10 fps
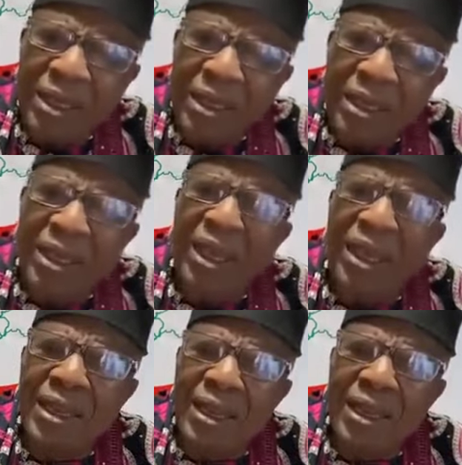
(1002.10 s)

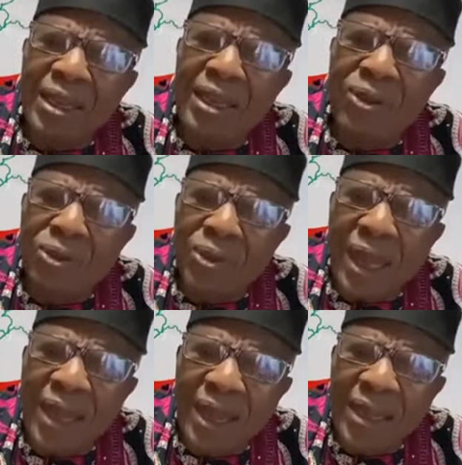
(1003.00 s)
the goose
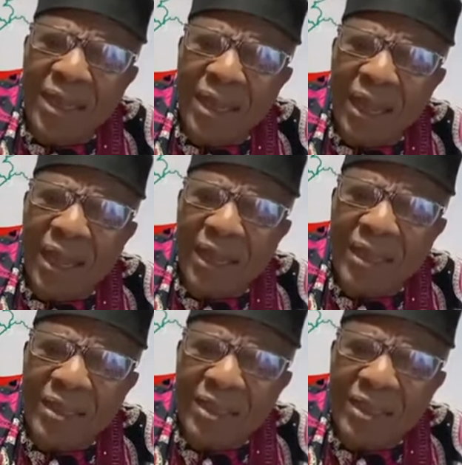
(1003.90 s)
that laid the egg